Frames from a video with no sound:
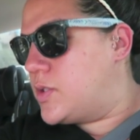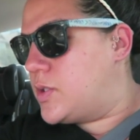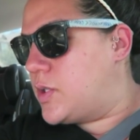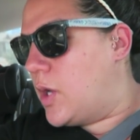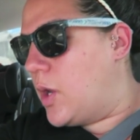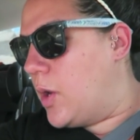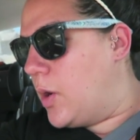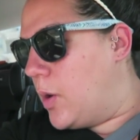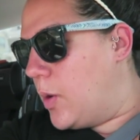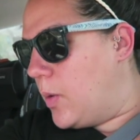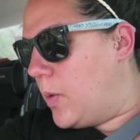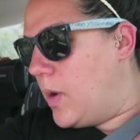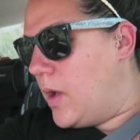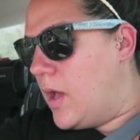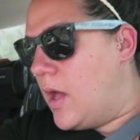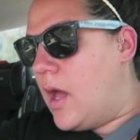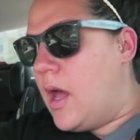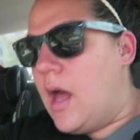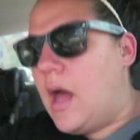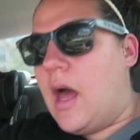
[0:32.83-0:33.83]
So,
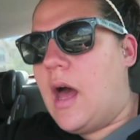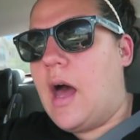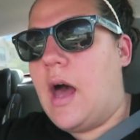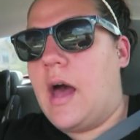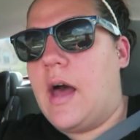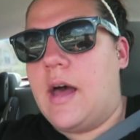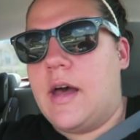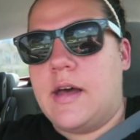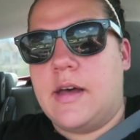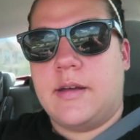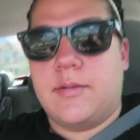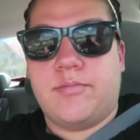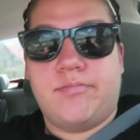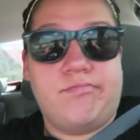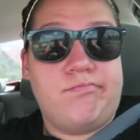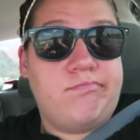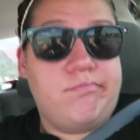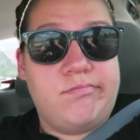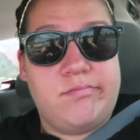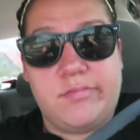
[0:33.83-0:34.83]
um,
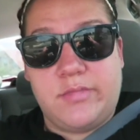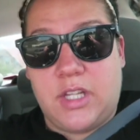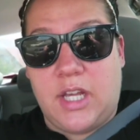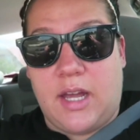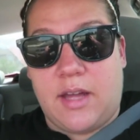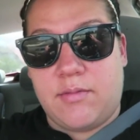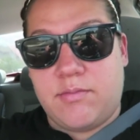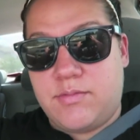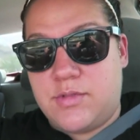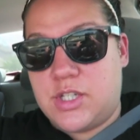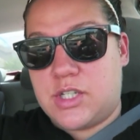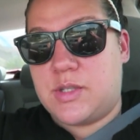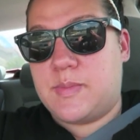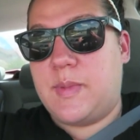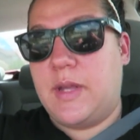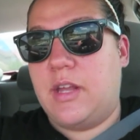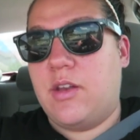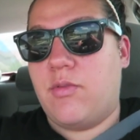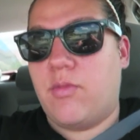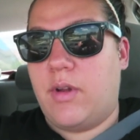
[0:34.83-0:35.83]
yeah, just
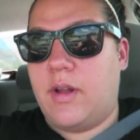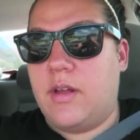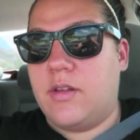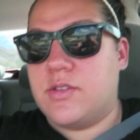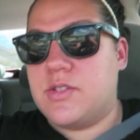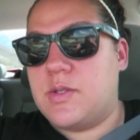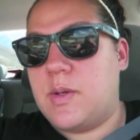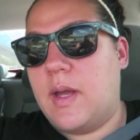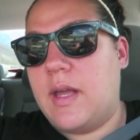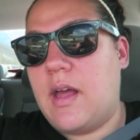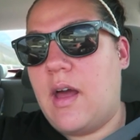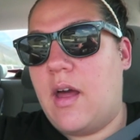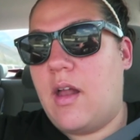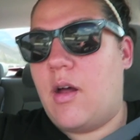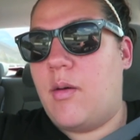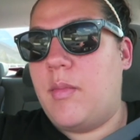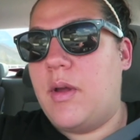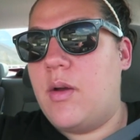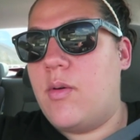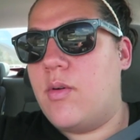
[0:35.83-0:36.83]
being real. So I got
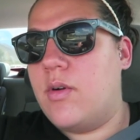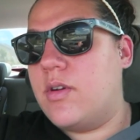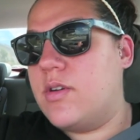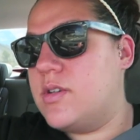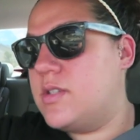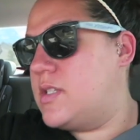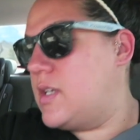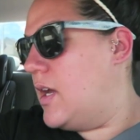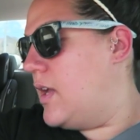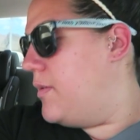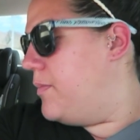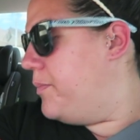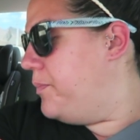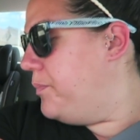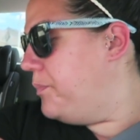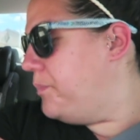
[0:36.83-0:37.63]
all my orders done.